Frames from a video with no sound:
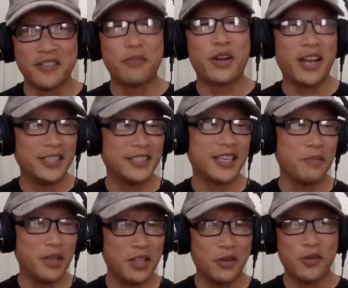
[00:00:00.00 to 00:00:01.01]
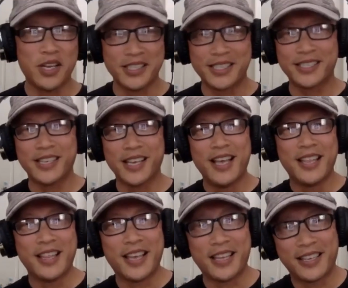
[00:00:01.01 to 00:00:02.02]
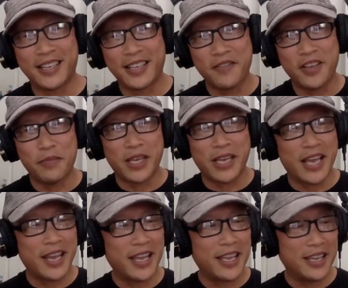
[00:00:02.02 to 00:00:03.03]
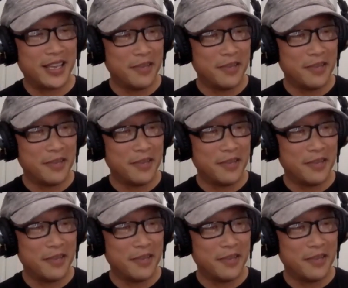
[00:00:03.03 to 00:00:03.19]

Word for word: of the brides can be the ones that can give you a big headache.